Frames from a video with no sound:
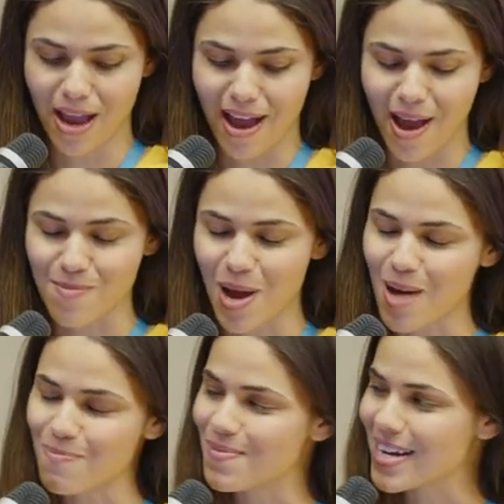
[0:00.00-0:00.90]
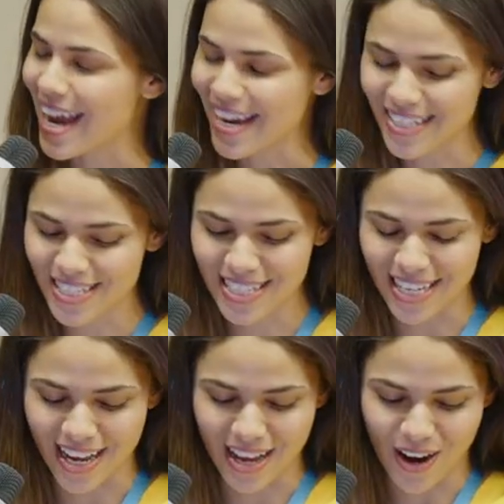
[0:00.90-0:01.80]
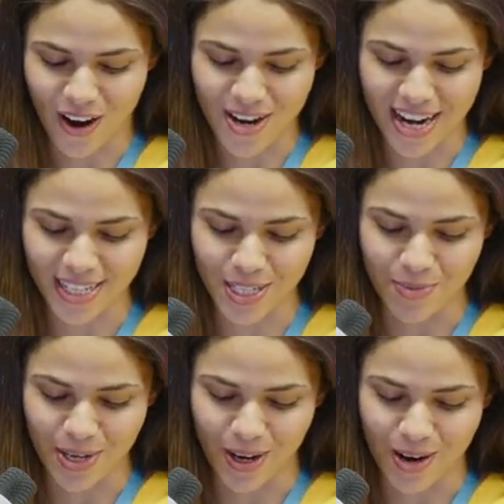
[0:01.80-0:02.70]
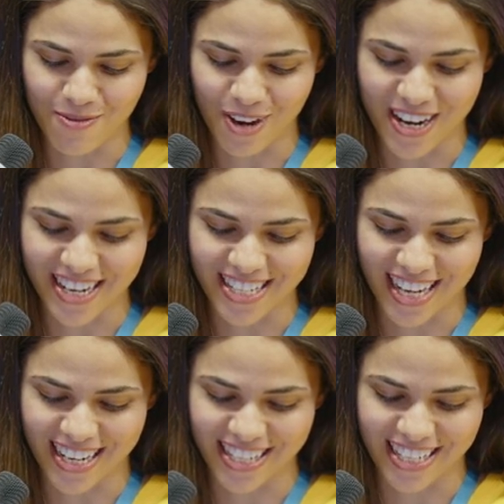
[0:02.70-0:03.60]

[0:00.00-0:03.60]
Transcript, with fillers: Um, up next, uh, our next speaker I'm very excited